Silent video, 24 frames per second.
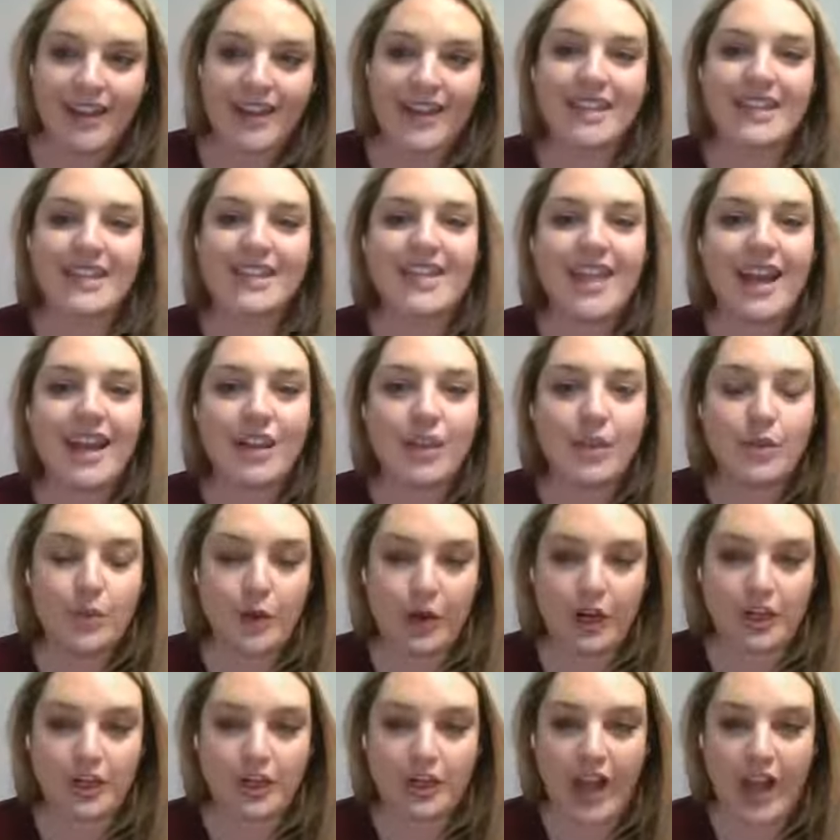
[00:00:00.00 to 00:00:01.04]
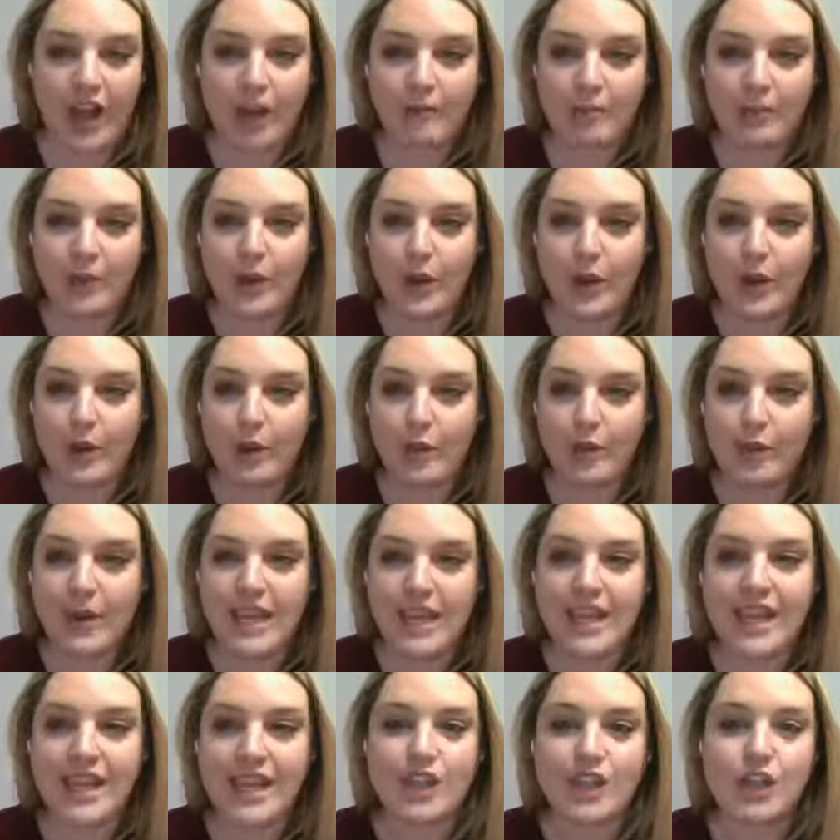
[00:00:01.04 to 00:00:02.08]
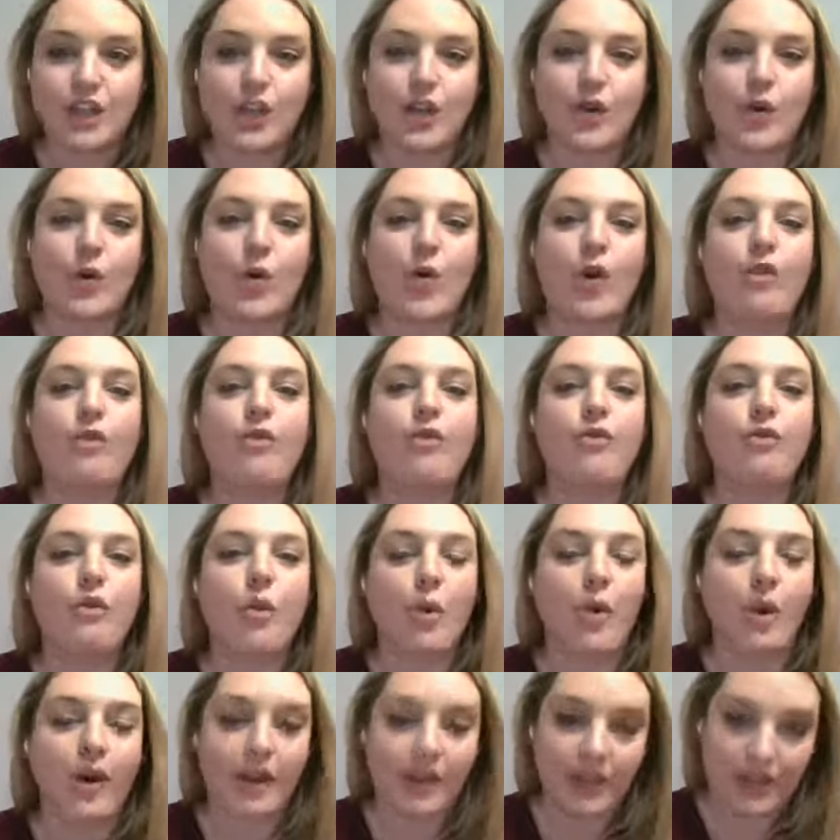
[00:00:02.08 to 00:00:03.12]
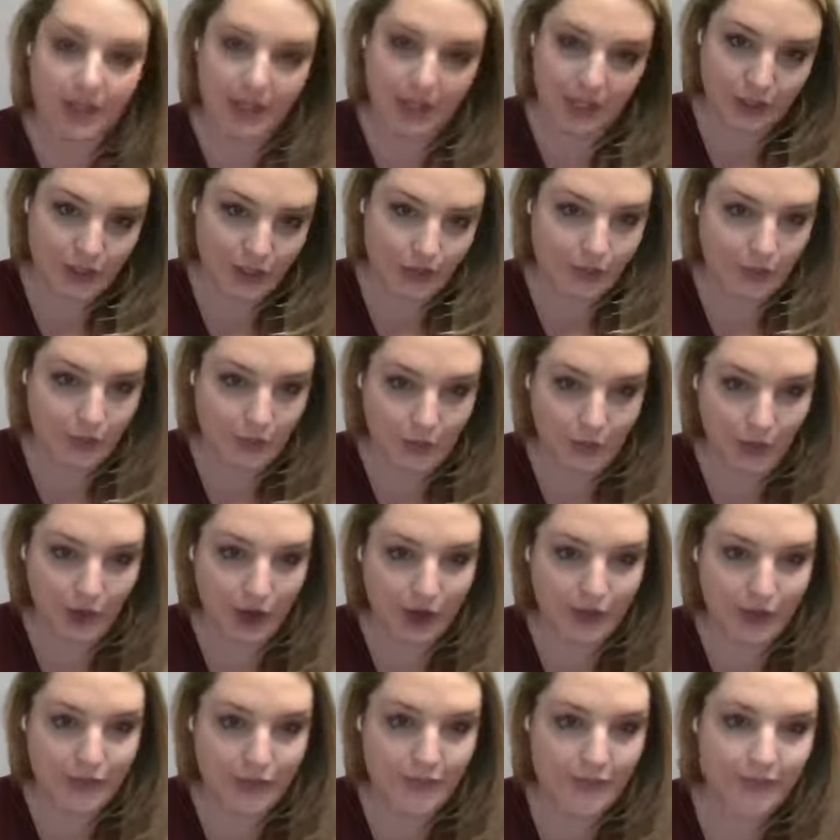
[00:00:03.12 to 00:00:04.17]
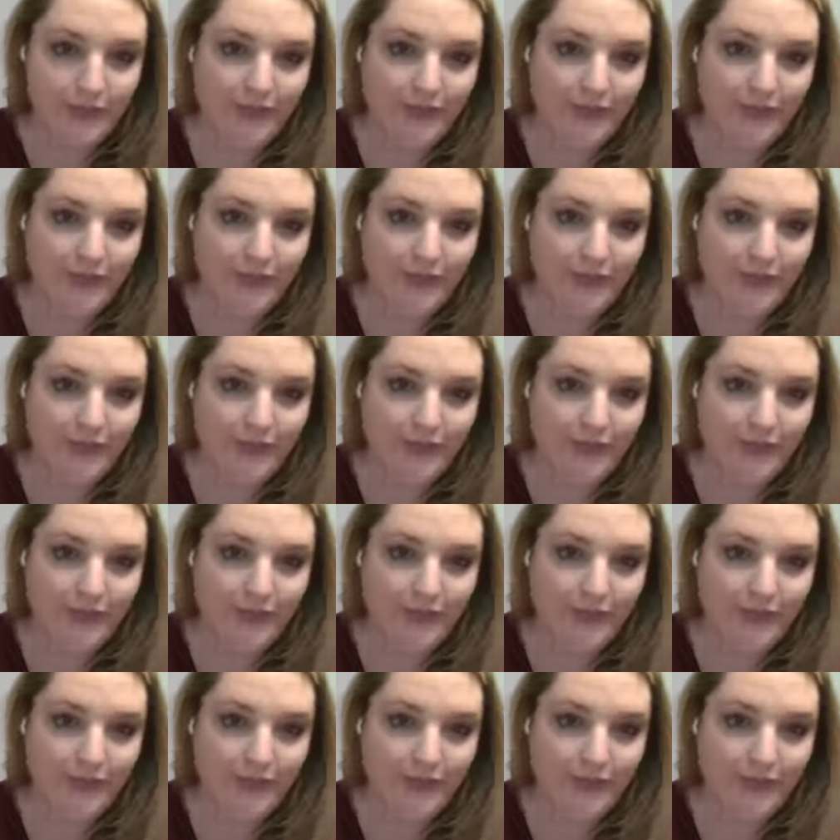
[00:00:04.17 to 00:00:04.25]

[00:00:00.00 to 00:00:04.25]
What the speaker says: Inside the workshop, we can do 4 things to a word.